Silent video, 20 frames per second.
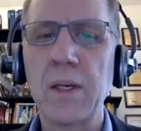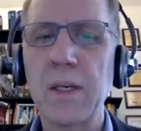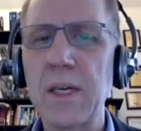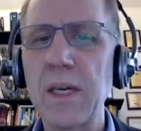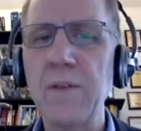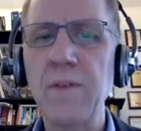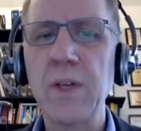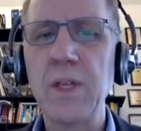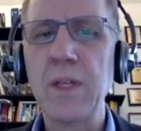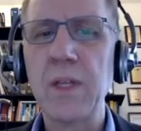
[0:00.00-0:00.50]

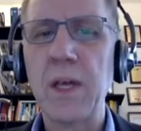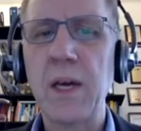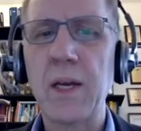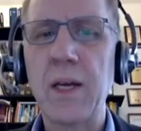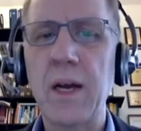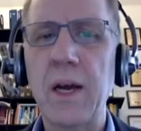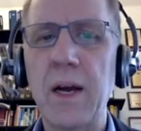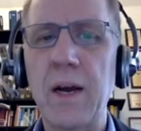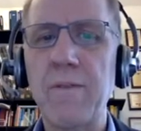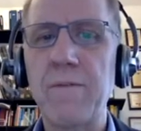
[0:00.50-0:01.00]
given
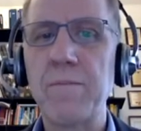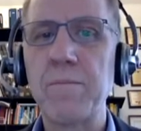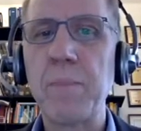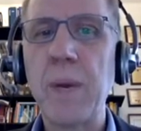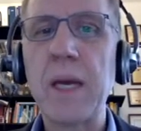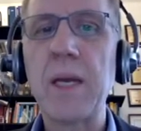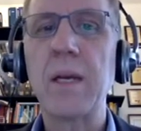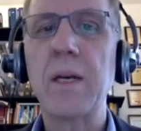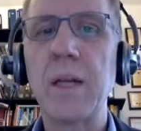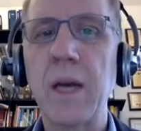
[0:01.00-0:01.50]
that I've
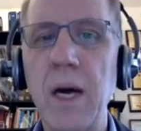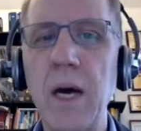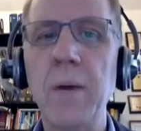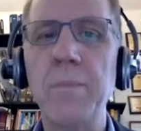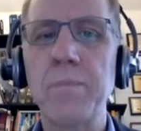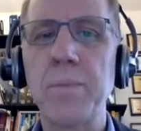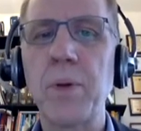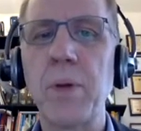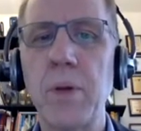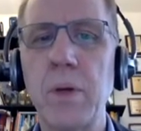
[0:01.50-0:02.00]
made it
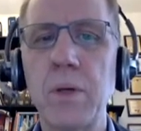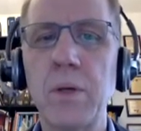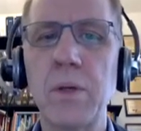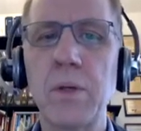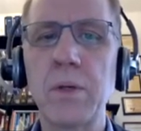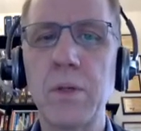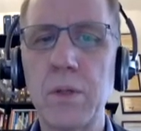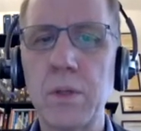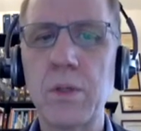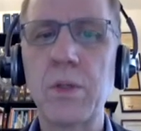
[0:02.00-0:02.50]
up
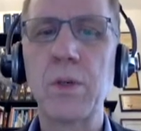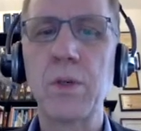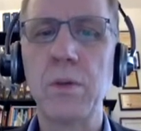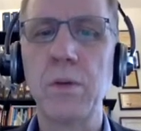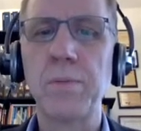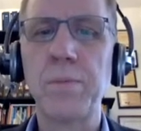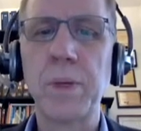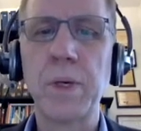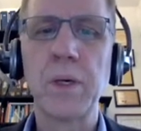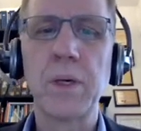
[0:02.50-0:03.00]

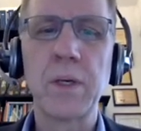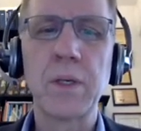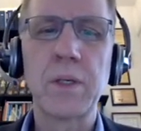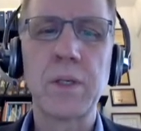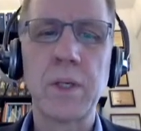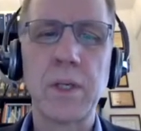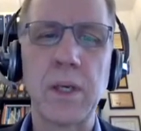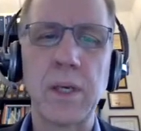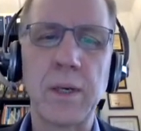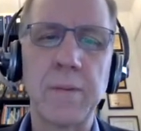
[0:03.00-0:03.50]
to
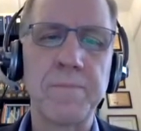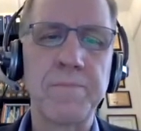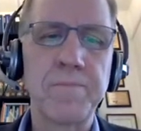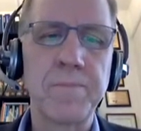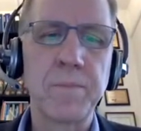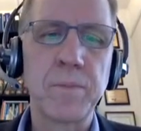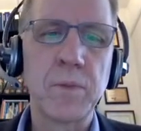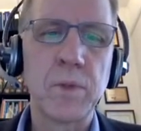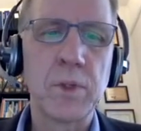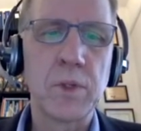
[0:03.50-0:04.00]
period t.
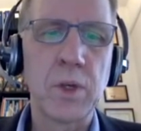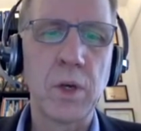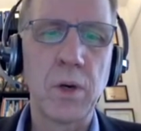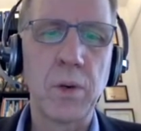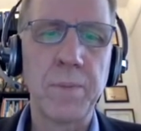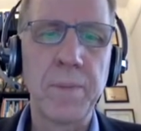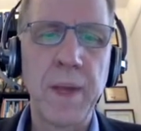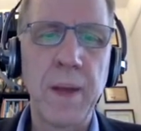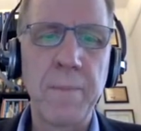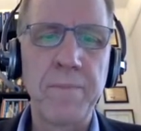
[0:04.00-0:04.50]

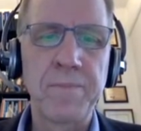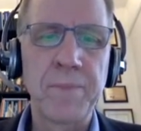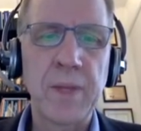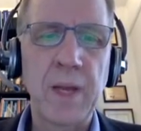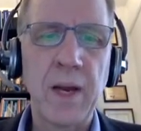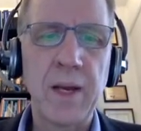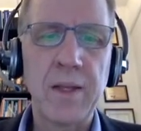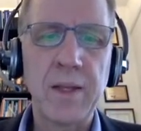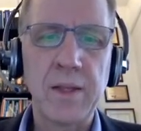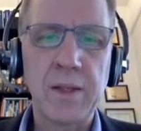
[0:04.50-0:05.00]
So
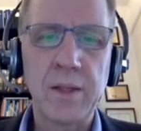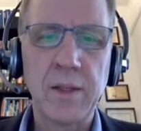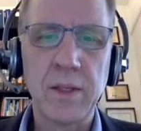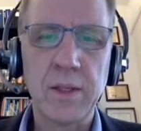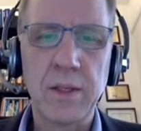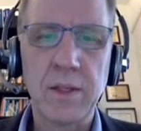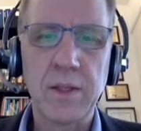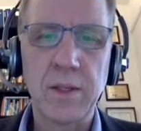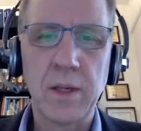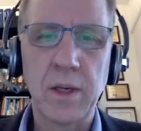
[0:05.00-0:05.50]
I think
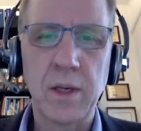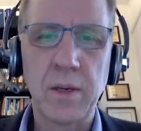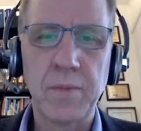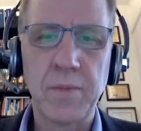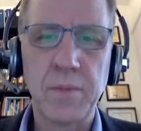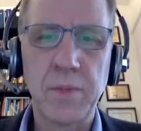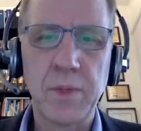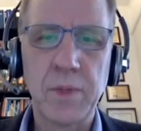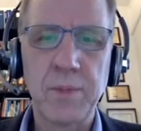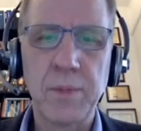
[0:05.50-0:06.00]
this
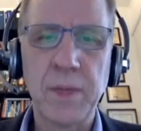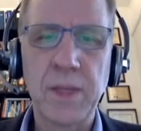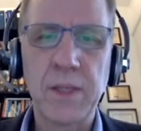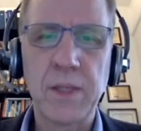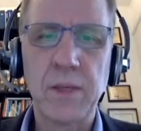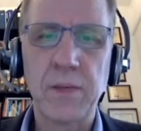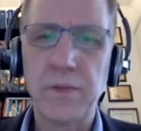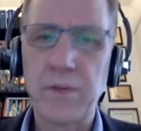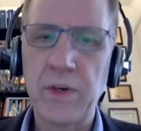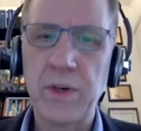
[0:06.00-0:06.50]

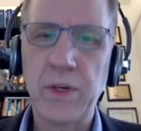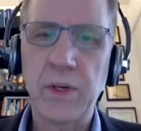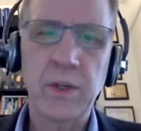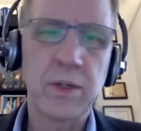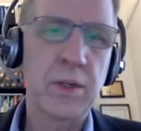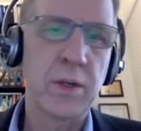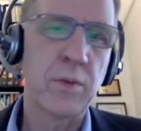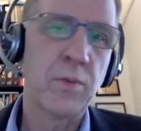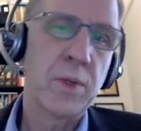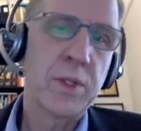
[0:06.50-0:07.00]
makes it very
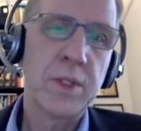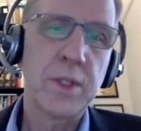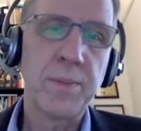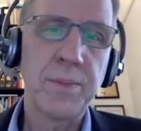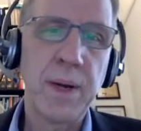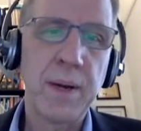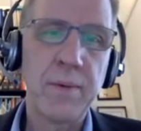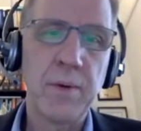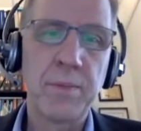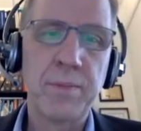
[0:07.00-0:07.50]
clear. What's the
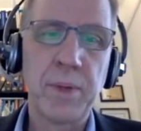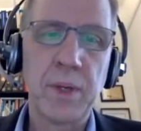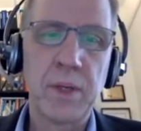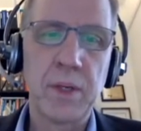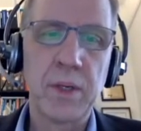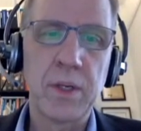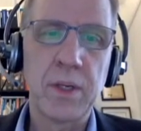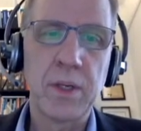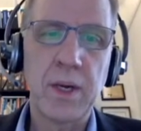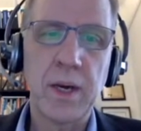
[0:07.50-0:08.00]

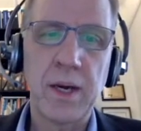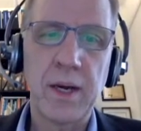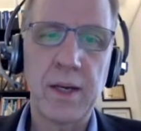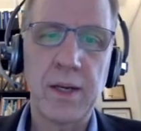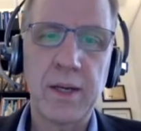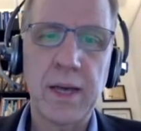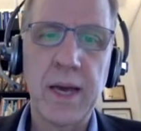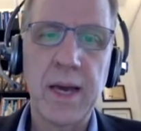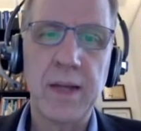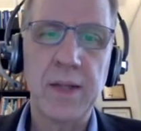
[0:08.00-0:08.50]
probability
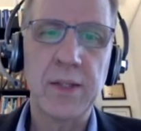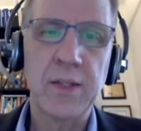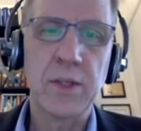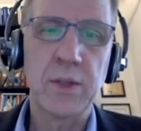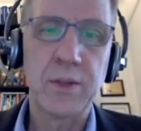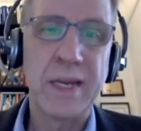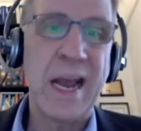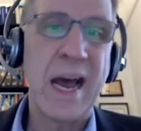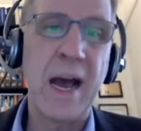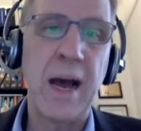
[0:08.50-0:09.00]
I
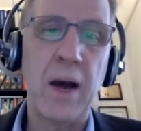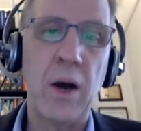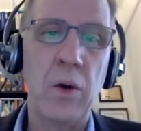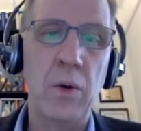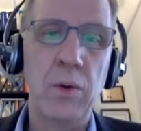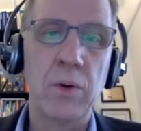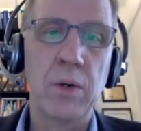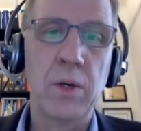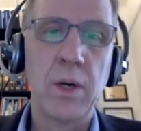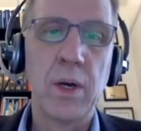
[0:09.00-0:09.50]
cancel
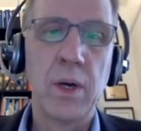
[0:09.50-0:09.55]
now,